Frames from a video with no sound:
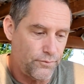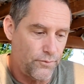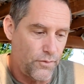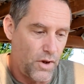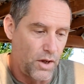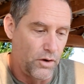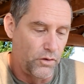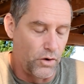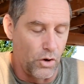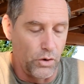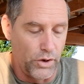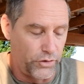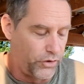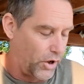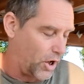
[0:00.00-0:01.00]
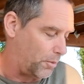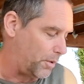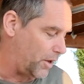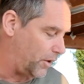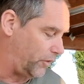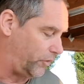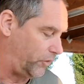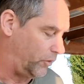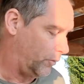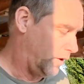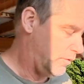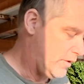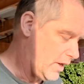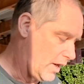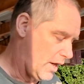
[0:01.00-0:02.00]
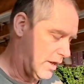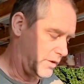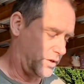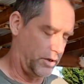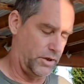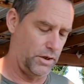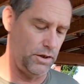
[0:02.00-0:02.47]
So let's talk about this. We've got,